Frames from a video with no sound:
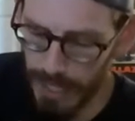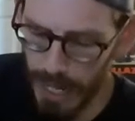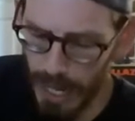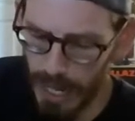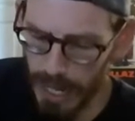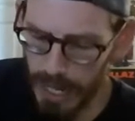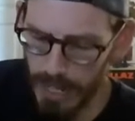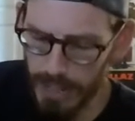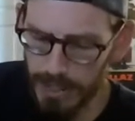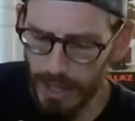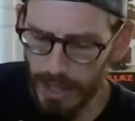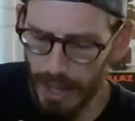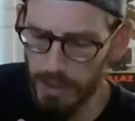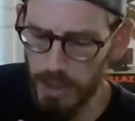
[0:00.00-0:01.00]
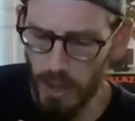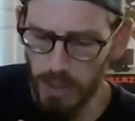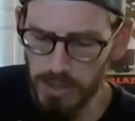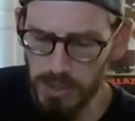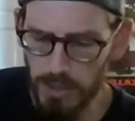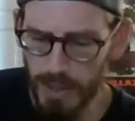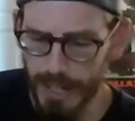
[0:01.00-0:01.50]
I would
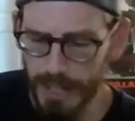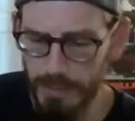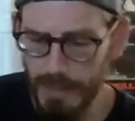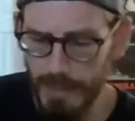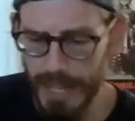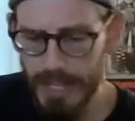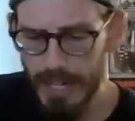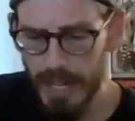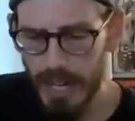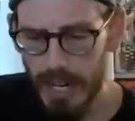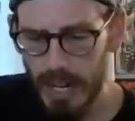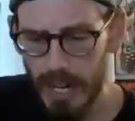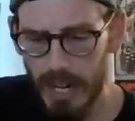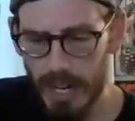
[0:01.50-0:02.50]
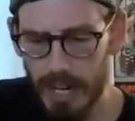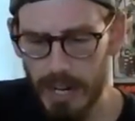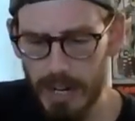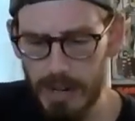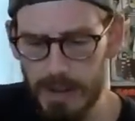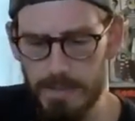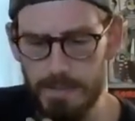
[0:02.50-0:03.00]
also recommend
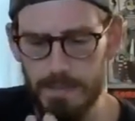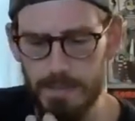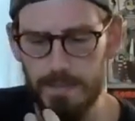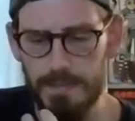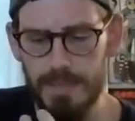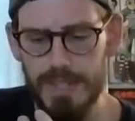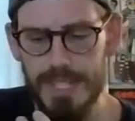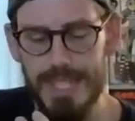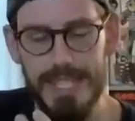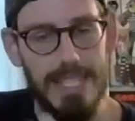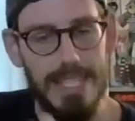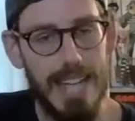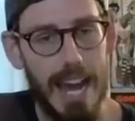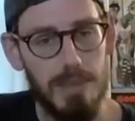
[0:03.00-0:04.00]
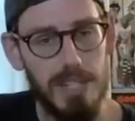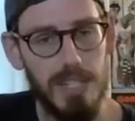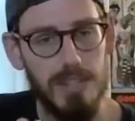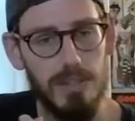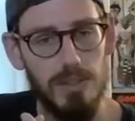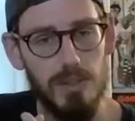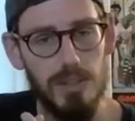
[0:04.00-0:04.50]

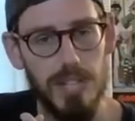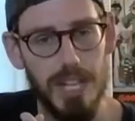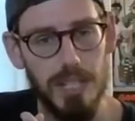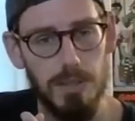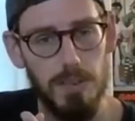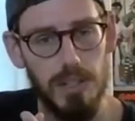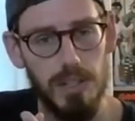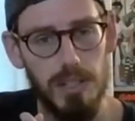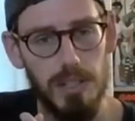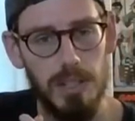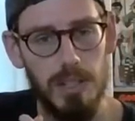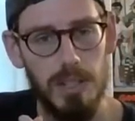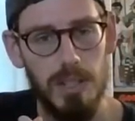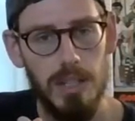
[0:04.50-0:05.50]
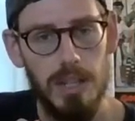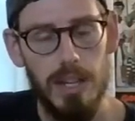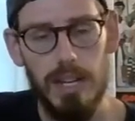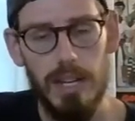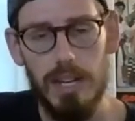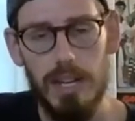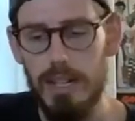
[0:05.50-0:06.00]
tabbing your textbook.
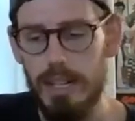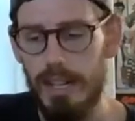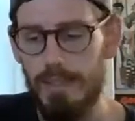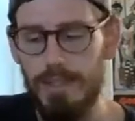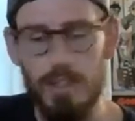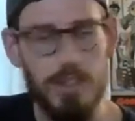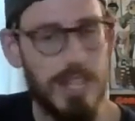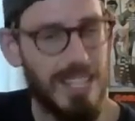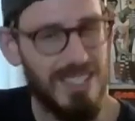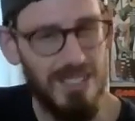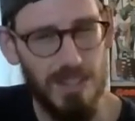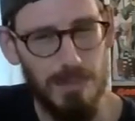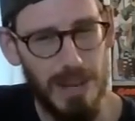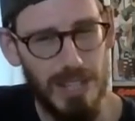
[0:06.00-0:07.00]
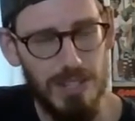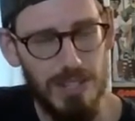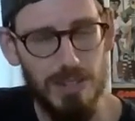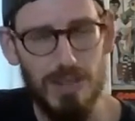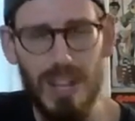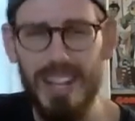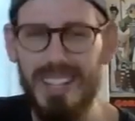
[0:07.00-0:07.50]
If there's any certain pages
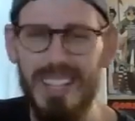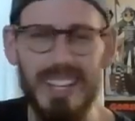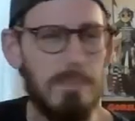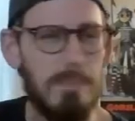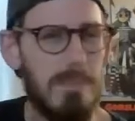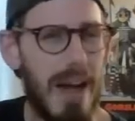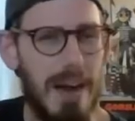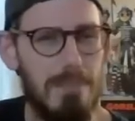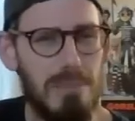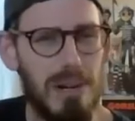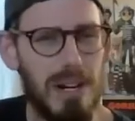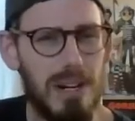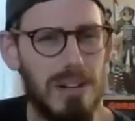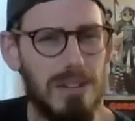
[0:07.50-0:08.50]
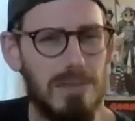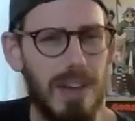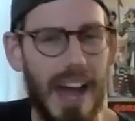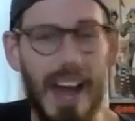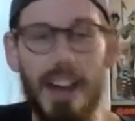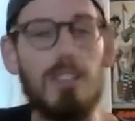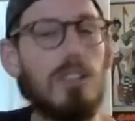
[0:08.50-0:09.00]
you like a map of
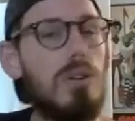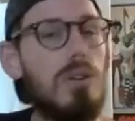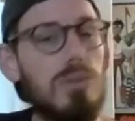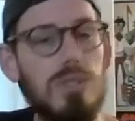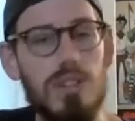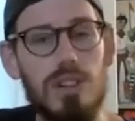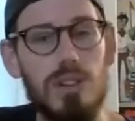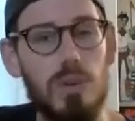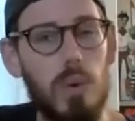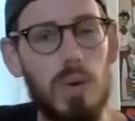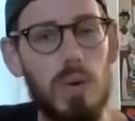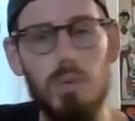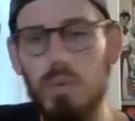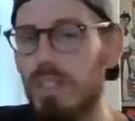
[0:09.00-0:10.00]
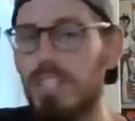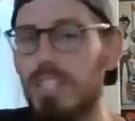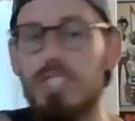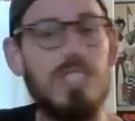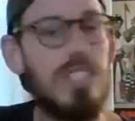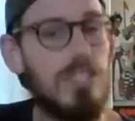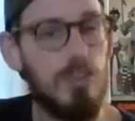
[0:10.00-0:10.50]
agriculture or
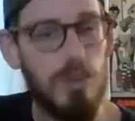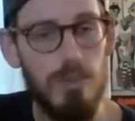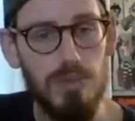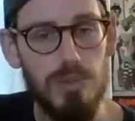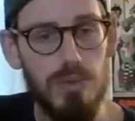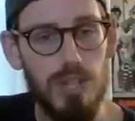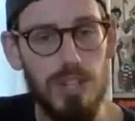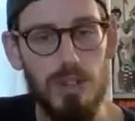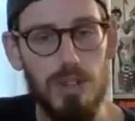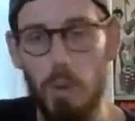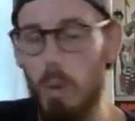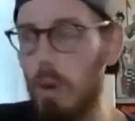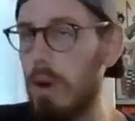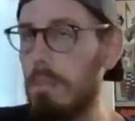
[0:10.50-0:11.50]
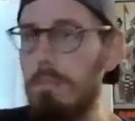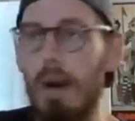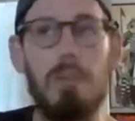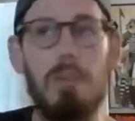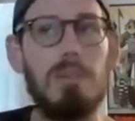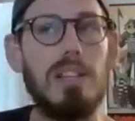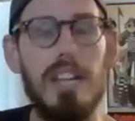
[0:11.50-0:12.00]
religious distribution or
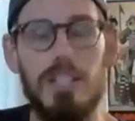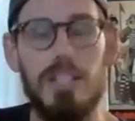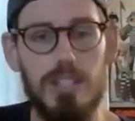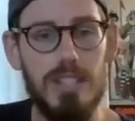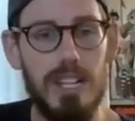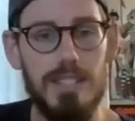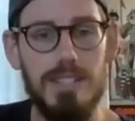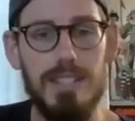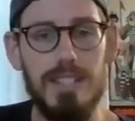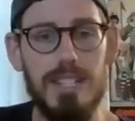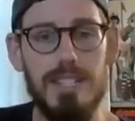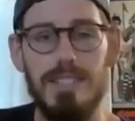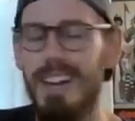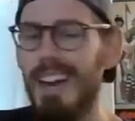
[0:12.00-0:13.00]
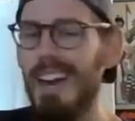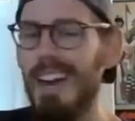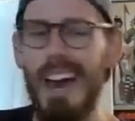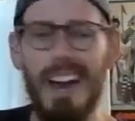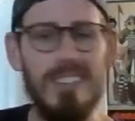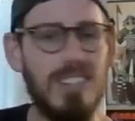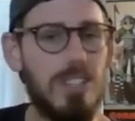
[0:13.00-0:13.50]
population densities,
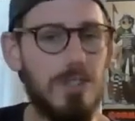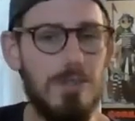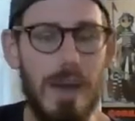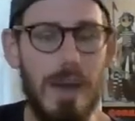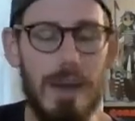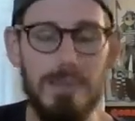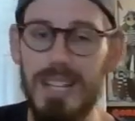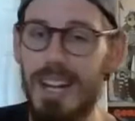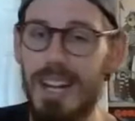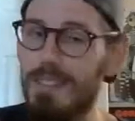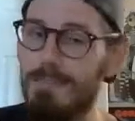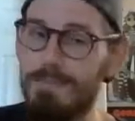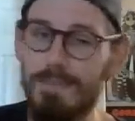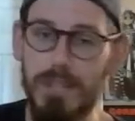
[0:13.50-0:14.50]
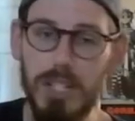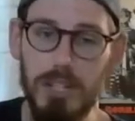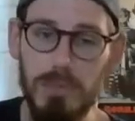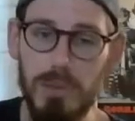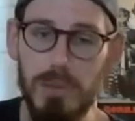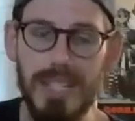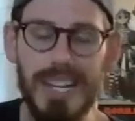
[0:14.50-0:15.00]
having those maps there could
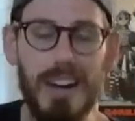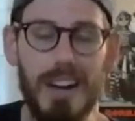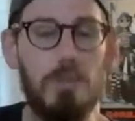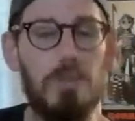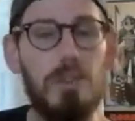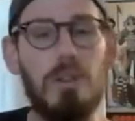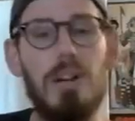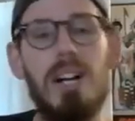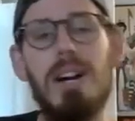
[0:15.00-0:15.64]
be really helpful.